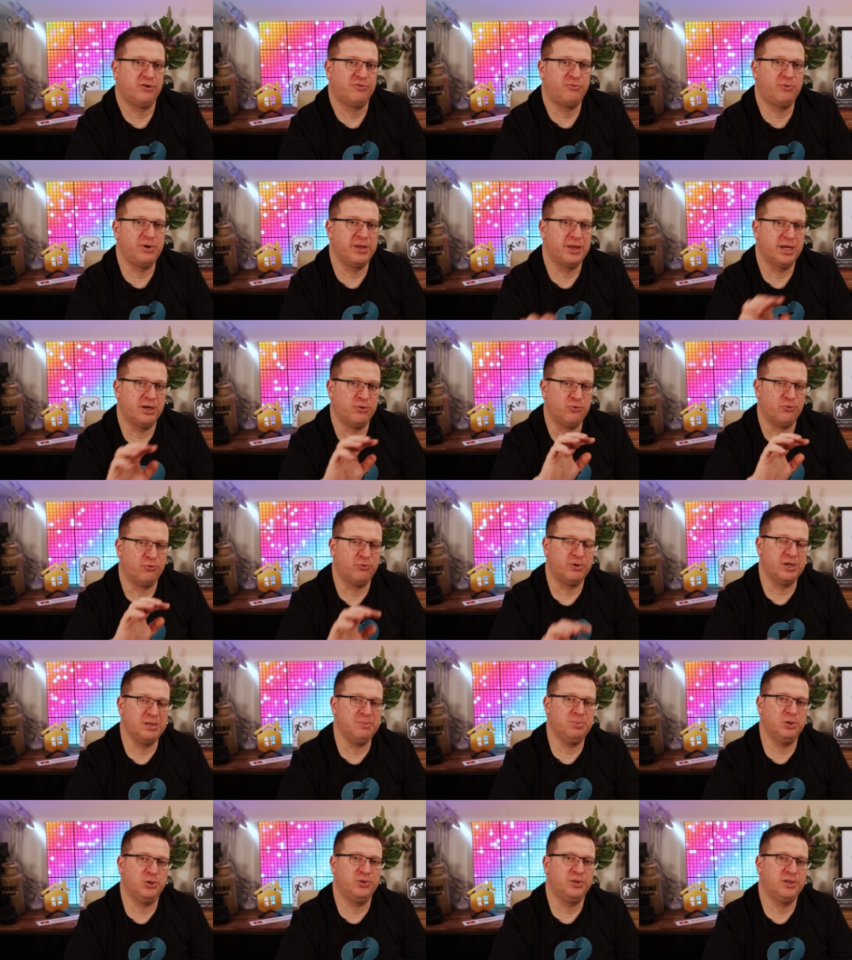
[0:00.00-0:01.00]
off with a
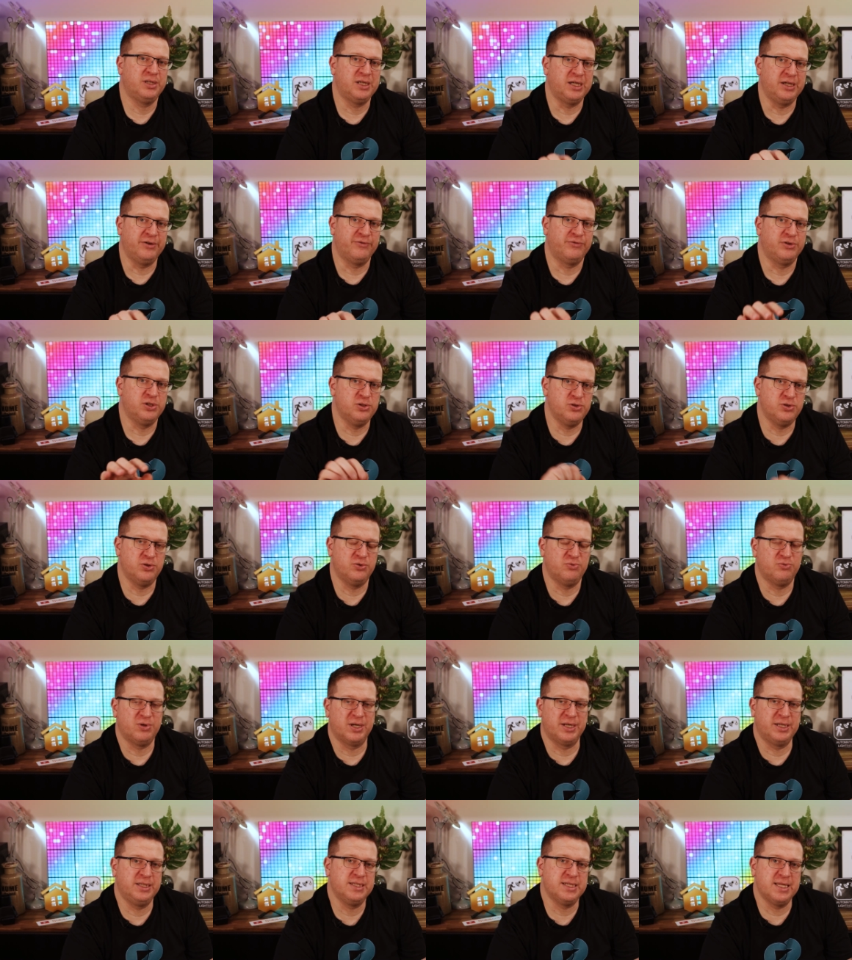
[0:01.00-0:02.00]
reboot if do
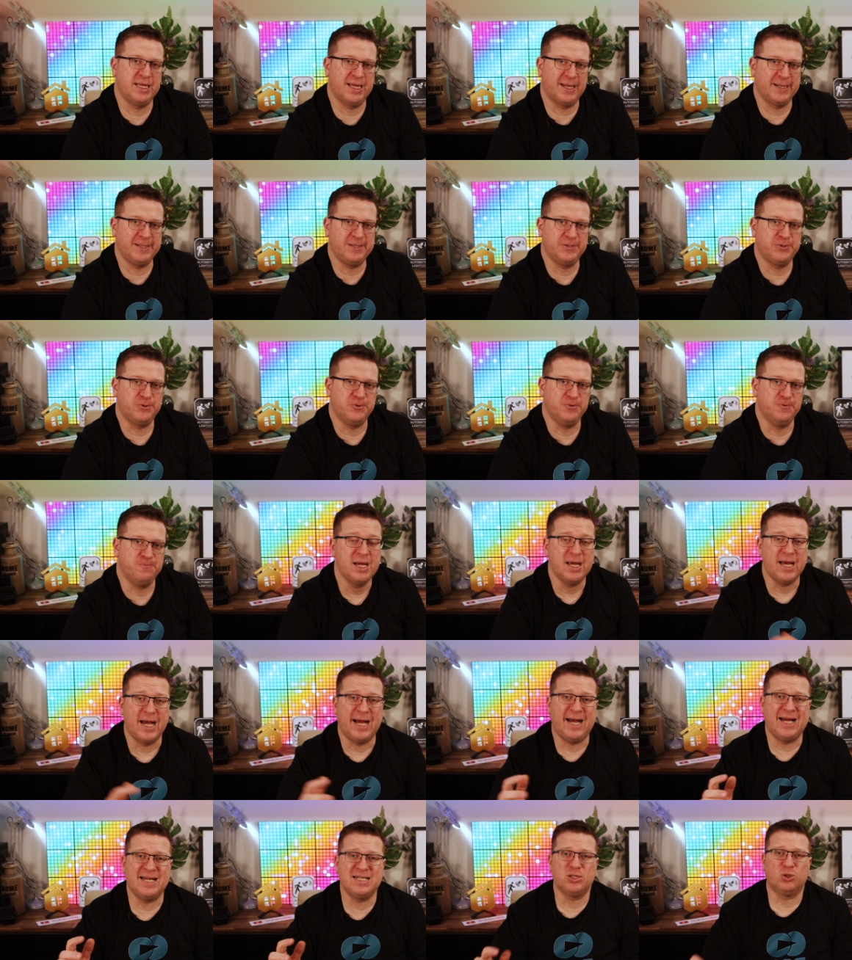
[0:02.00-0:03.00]
run into that issue.
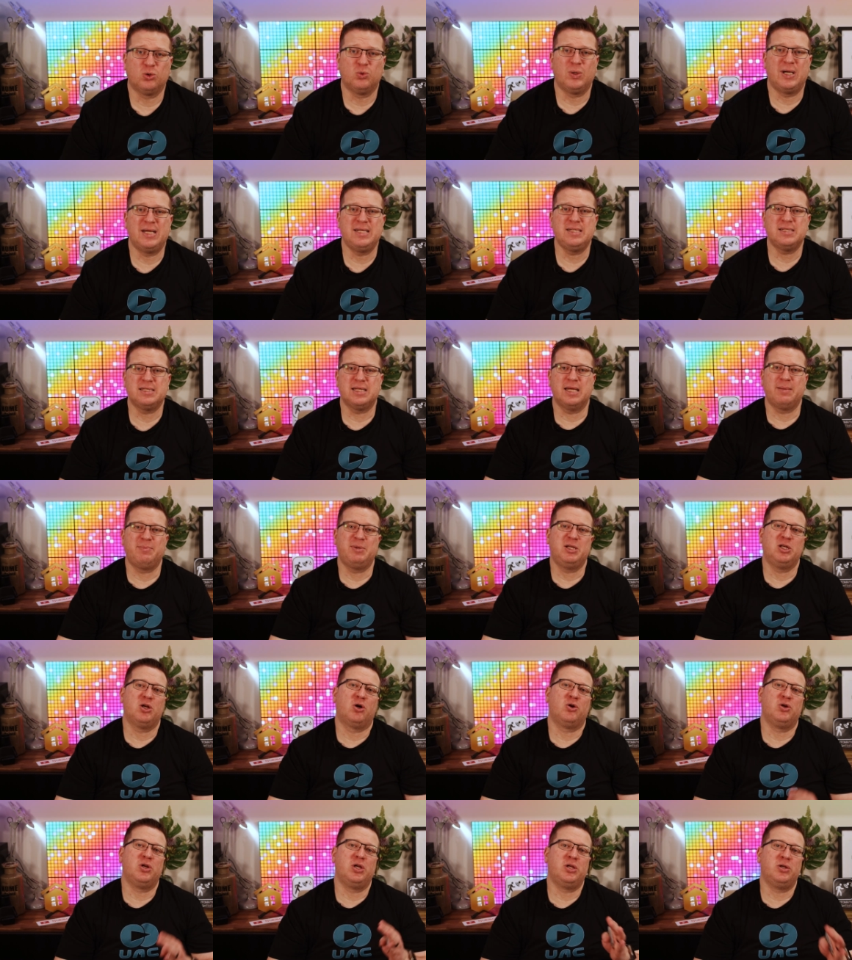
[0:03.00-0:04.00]
As always, let me
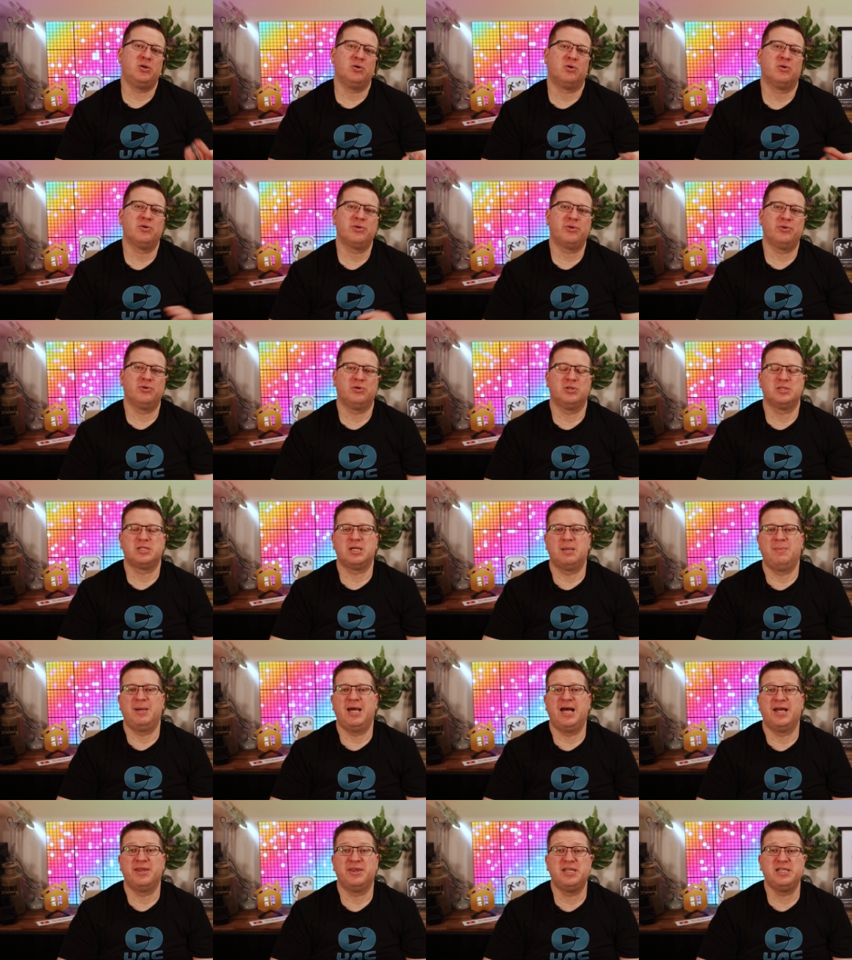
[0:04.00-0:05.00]
know your thoughts
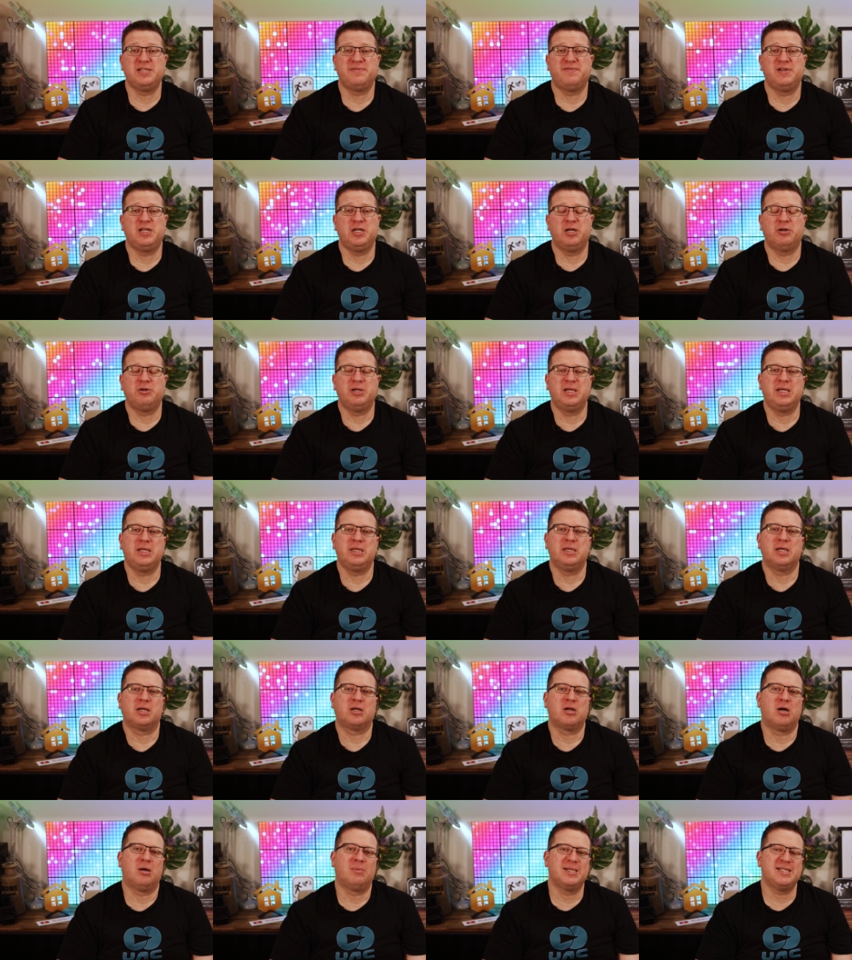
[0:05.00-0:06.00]
about this video in the
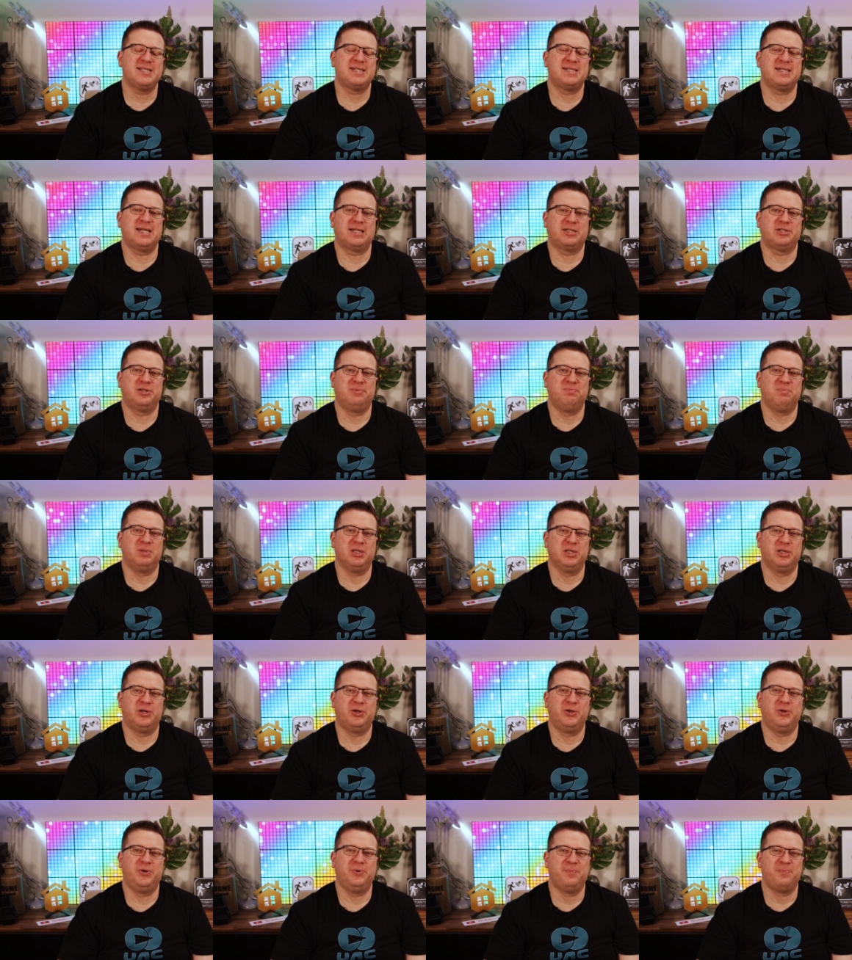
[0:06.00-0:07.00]
comments section
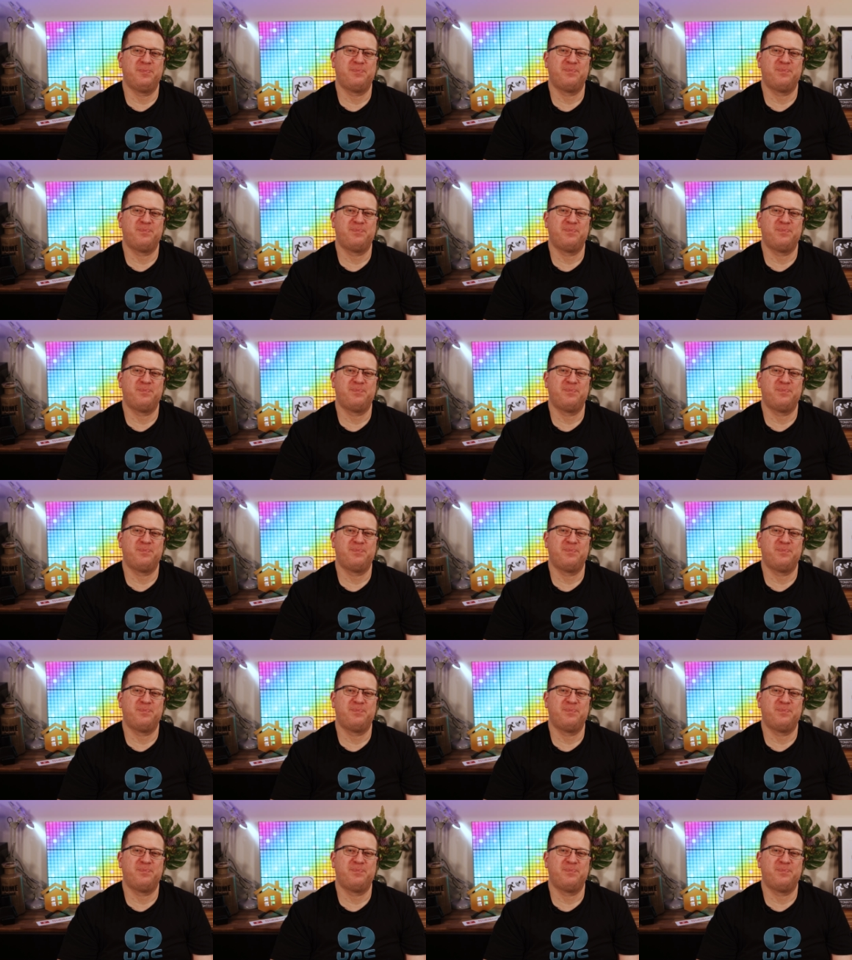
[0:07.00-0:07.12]
below.